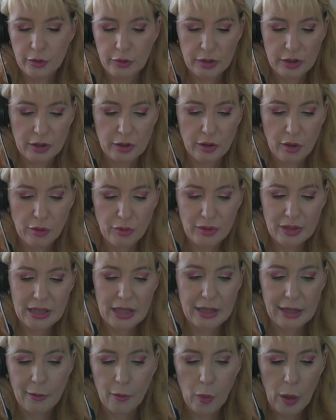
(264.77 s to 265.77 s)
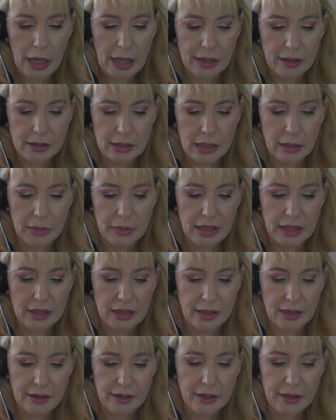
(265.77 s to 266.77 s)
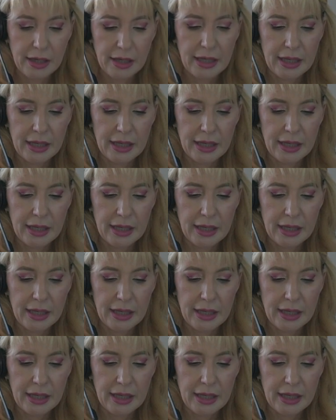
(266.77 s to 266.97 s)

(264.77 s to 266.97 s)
It's a goal setting week. It's coming in here.